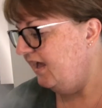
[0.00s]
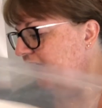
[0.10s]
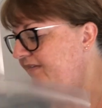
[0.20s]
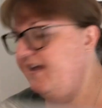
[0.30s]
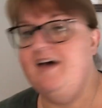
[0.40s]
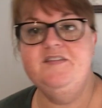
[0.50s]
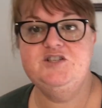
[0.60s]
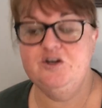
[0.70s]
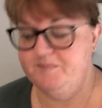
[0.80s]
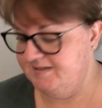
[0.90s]
And the other
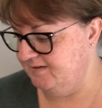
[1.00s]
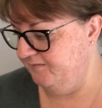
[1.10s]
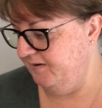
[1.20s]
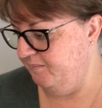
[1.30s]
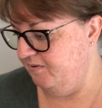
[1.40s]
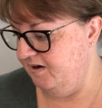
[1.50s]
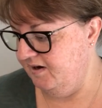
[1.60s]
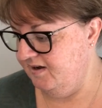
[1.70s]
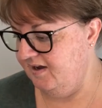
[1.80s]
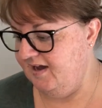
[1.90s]
2 bits of fabric
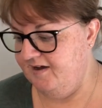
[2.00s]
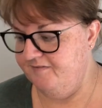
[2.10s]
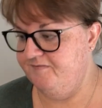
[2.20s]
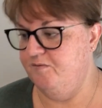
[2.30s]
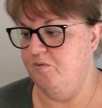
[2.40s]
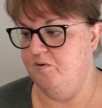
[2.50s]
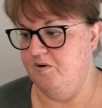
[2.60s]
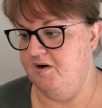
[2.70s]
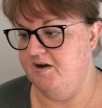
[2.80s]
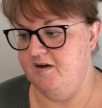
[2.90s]
are
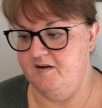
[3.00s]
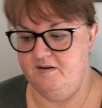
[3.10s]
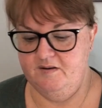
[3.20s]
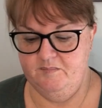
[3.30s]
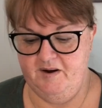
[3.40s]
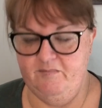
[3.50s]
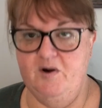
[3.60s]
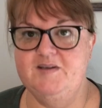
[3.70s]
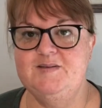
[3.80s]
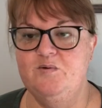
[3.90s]
for my
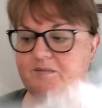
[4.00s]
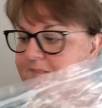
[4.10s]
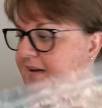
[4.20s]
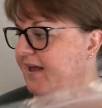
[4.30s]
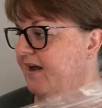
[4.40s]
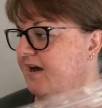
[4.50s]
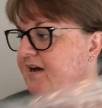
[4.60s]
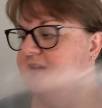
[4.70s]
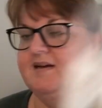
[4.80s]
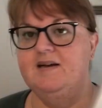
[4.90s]
Rosewood
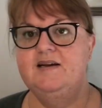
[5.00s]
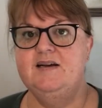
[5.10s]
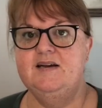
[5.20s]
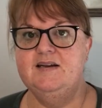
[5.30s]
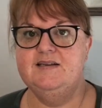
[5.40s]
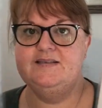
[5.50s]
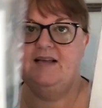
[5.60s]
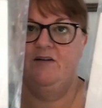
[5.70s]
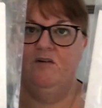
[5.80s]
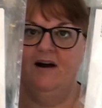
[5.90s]
Manor
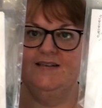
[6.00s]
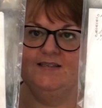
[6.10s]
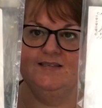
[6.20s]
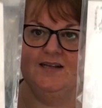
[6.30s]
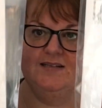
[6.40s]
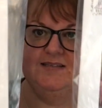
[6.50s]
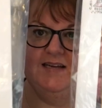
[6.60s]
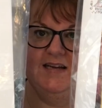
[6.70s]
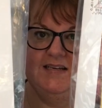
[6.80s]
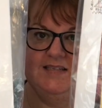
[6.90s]
sunrise and
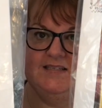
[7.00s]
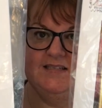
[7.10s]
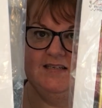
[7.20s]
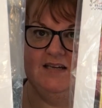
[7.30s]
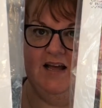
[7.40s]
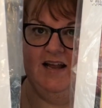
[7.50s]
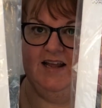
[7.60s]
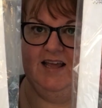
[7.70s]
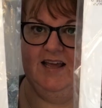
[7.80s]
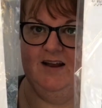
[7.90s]
sunset. And
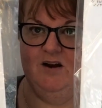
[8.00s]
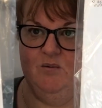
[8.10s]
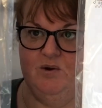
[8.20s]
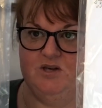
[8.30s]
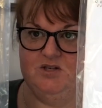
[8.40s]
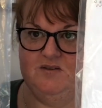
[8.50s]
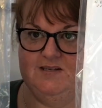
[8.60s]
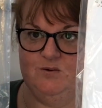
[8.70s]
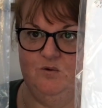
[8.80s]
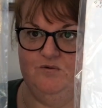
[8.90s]
again, I want to do
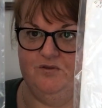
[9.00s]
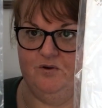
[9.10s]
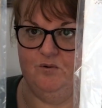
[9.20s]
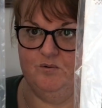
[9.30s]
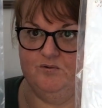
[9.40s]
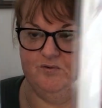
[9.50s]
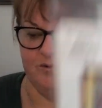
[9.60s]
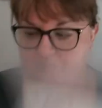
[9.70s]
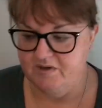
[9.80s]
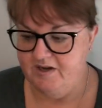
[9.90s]
these all for the called for.
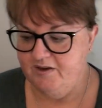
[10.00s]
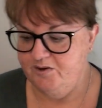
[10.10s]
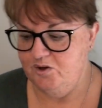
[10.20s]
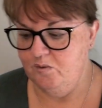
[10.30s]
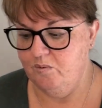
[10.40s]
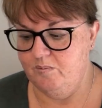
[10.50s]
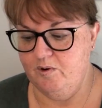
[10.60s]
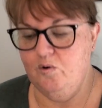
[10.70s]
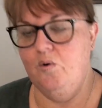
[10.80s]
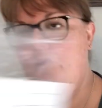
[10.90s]
You will
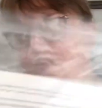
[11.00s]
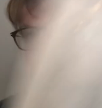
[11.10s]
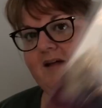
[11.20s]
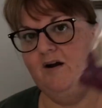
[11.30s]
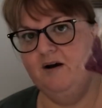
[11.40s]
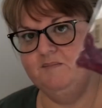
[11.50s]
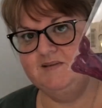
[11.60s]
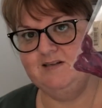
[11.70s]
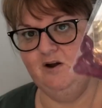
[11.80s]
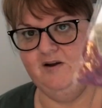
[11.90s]
recall that I'm
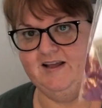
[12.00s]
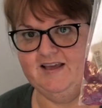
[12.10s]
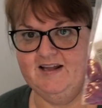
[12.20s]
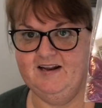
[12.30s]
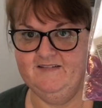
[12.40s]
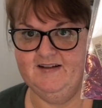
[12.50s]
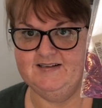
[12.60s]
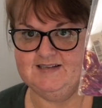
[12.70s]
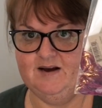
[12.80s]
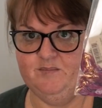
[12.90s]
slowly kitting
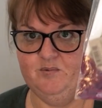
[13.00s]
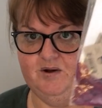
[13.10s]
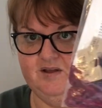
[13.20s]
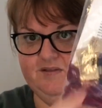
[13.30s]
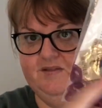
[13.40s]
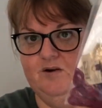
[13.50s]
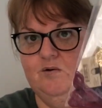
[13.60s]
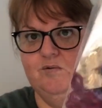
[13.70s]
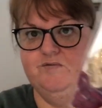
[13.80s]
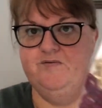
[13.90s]
these up with the
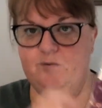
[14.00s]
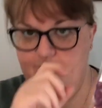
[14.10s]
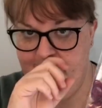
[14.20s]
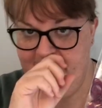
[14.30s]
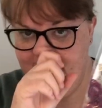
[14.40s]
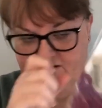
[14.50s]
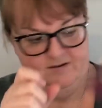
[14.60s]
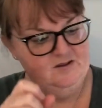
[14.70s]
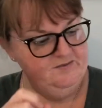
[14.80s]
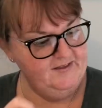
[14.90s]
called for,
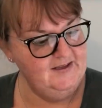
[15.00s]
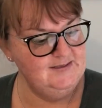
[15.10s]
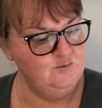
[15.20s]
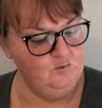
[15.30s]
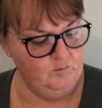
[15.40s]
I think it's all